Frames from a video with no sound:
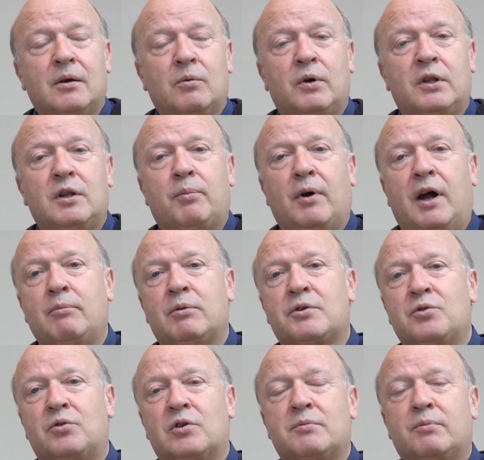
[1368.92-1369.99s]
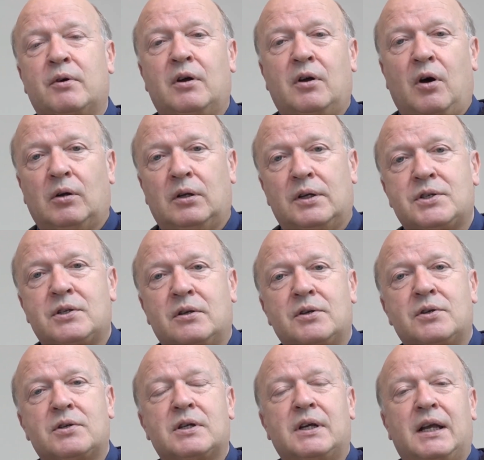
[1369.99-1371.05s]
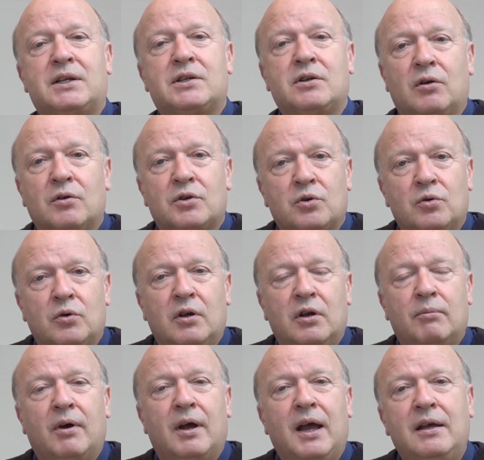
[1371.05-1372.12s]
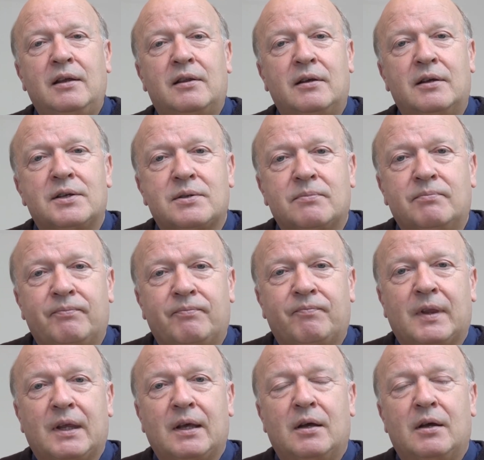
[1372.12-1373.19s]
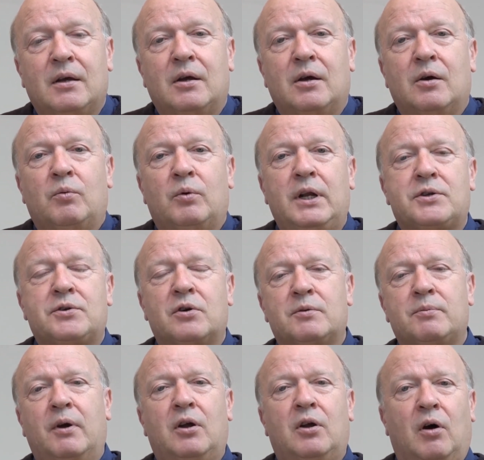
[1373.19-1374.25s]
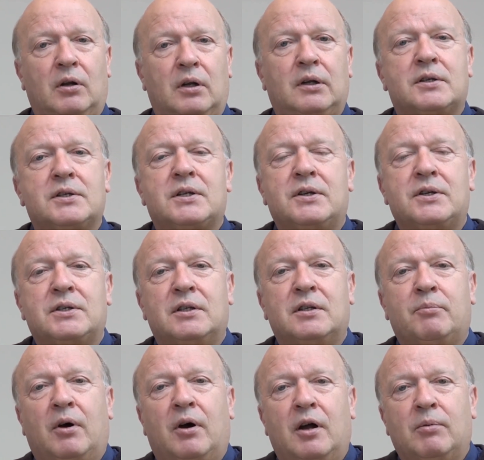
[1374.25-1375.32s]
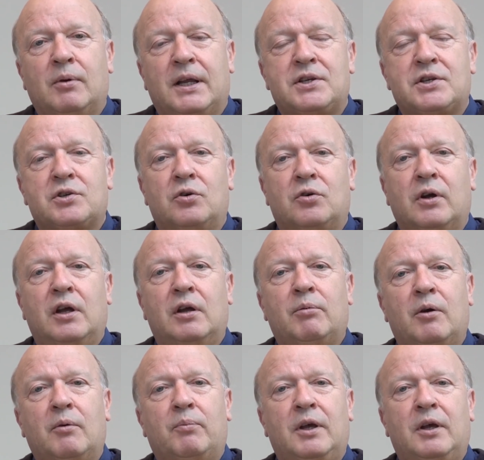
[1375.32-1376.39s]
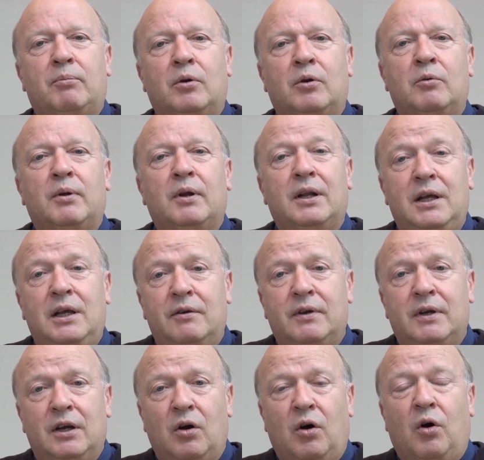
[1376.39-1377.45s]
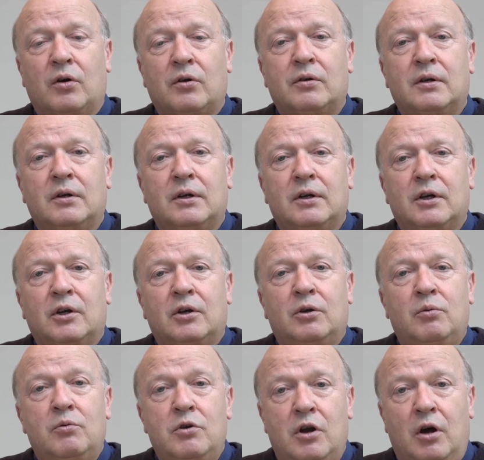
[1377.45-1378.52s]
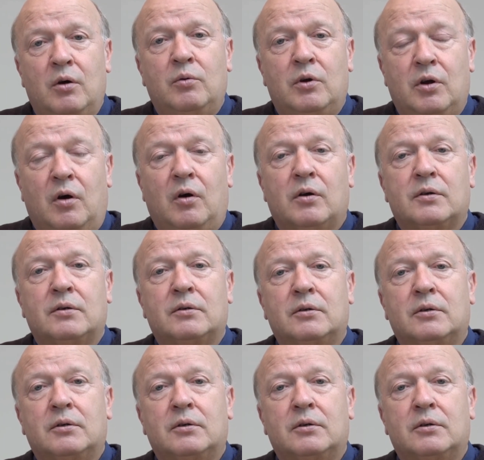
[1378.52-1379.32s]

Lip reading: When the Bible talks about godlessness, it's not talking about atheism. When it talks about godlessness in the Bible, it's talking about people who believe in God, who know God,